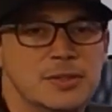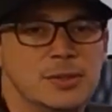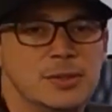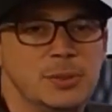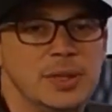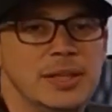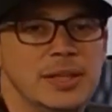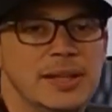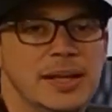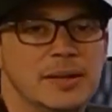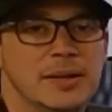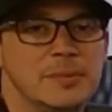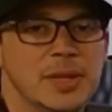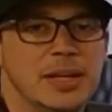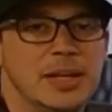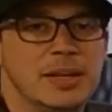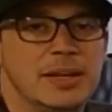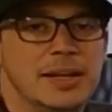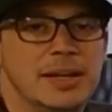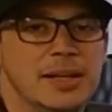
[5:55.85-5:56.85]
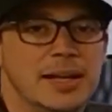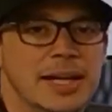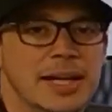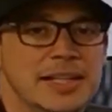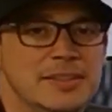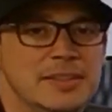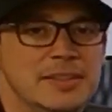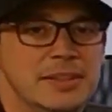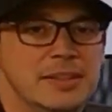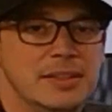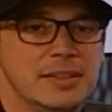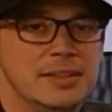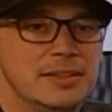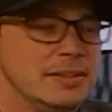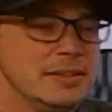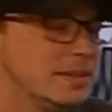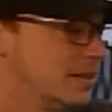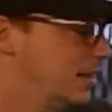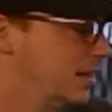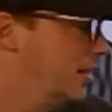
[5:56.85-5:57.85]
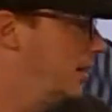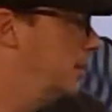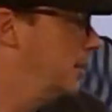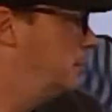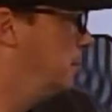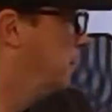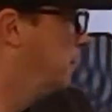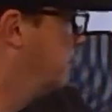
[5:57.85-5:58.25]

doing that. Uh, I did um,